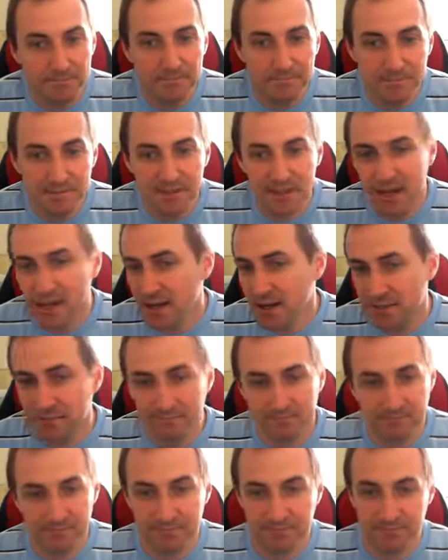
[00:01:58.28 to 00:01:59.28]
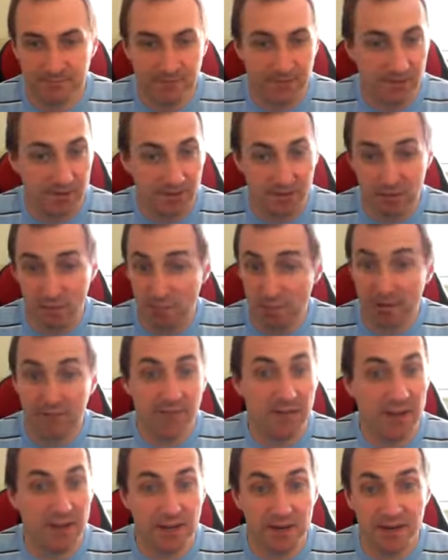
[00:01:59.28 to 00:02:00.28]
Yeah. So big
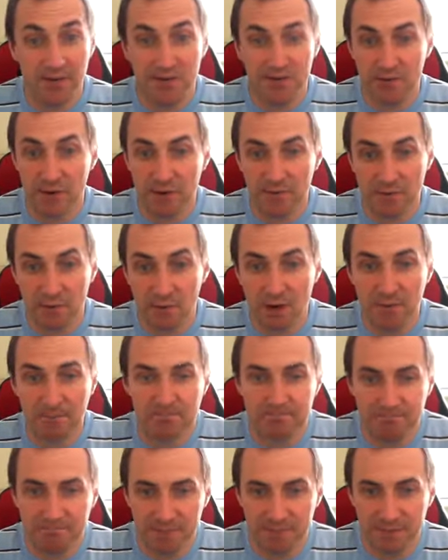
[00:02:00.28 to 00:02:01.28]
thank you to everyone.